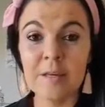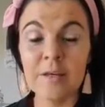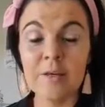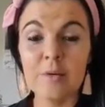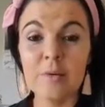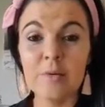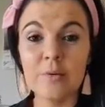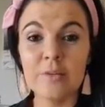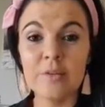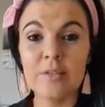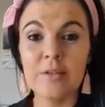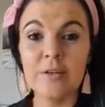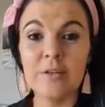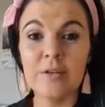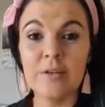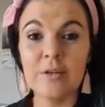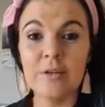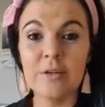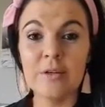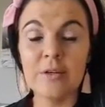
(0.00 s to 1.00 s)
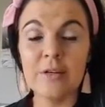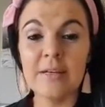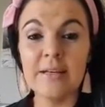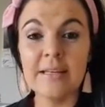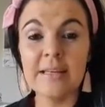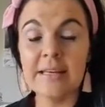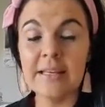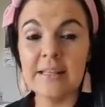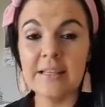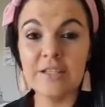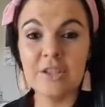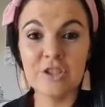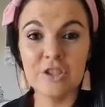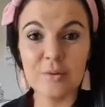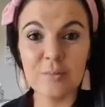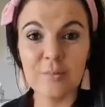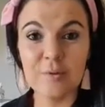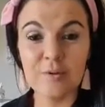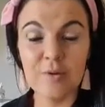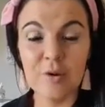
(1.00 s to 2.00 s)
You also learn
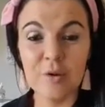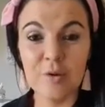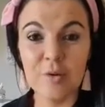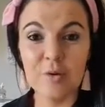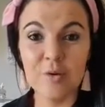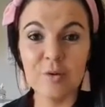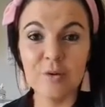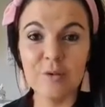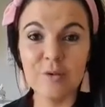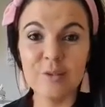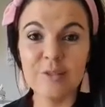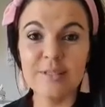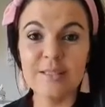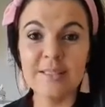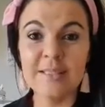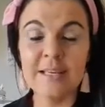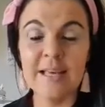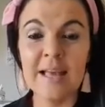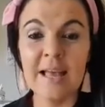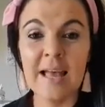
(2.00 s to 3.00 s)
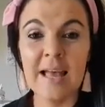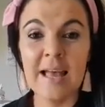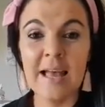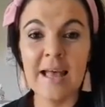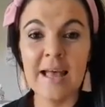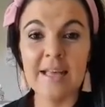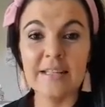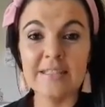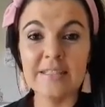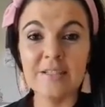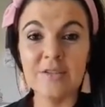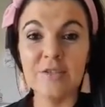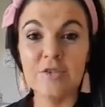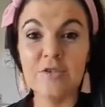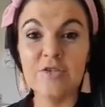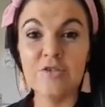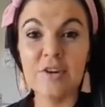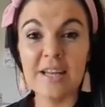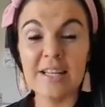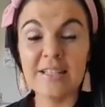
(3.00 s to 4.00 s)
leadership roles. It's a
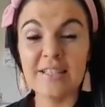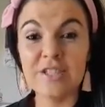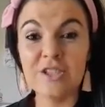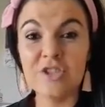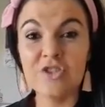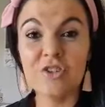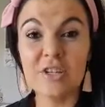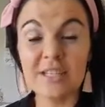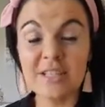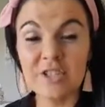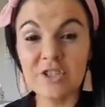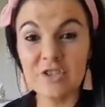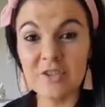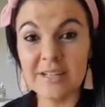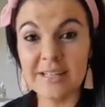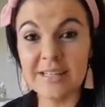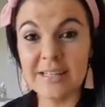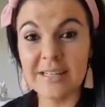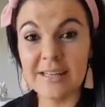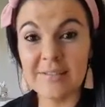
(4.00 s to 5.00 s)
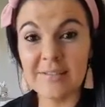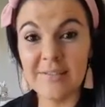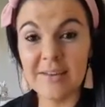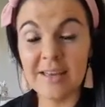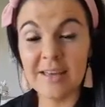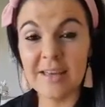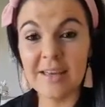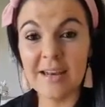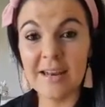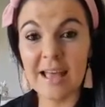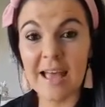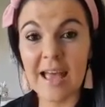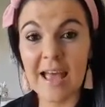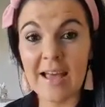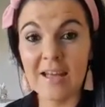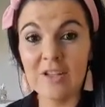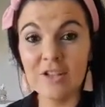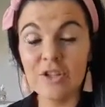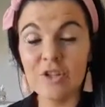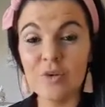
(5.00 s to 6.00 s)
great stress reliever,
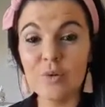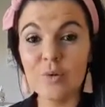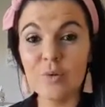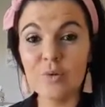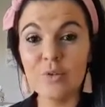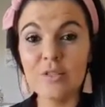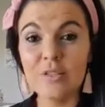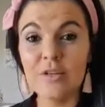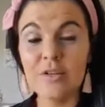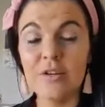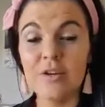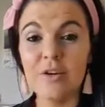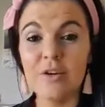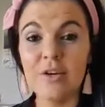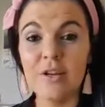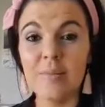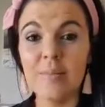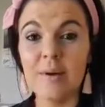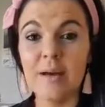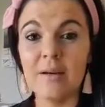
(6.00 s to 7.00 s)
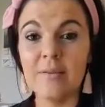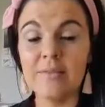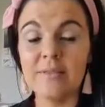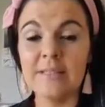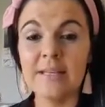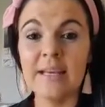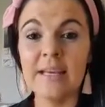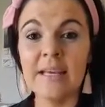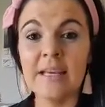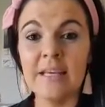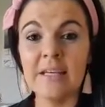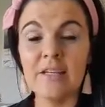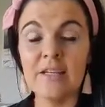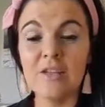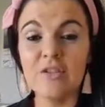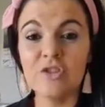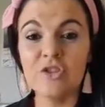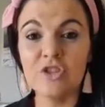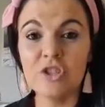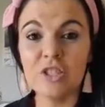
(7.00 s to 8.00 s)
and you also learn about
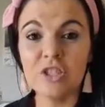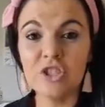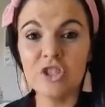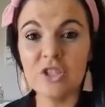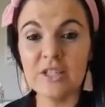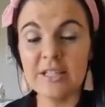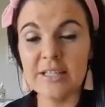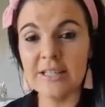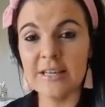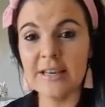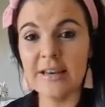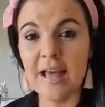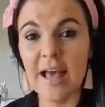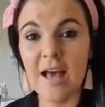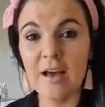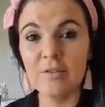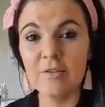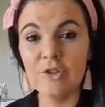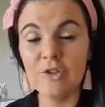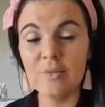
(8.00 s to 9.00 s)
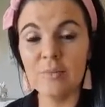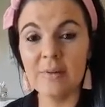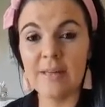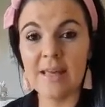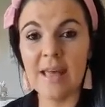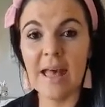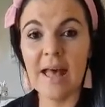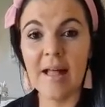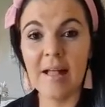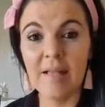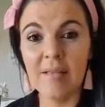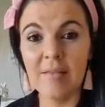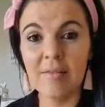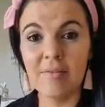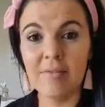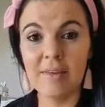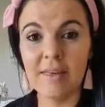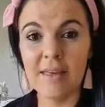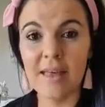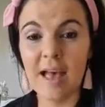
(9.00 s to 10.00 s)
nutrition and how to be
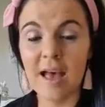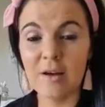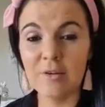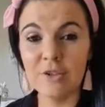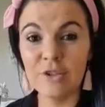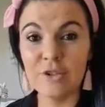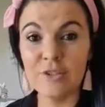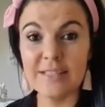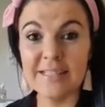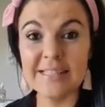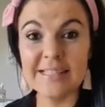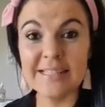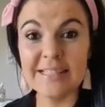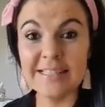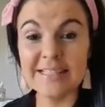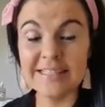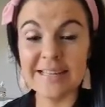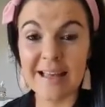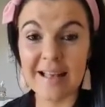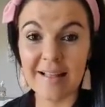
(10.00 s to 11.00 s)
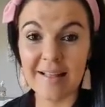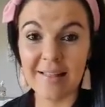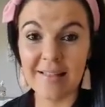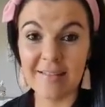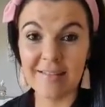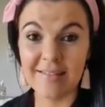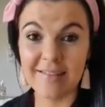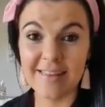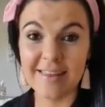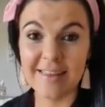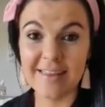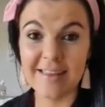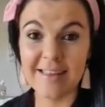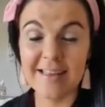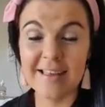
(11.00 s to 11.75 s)
healthy, how to eat healthy.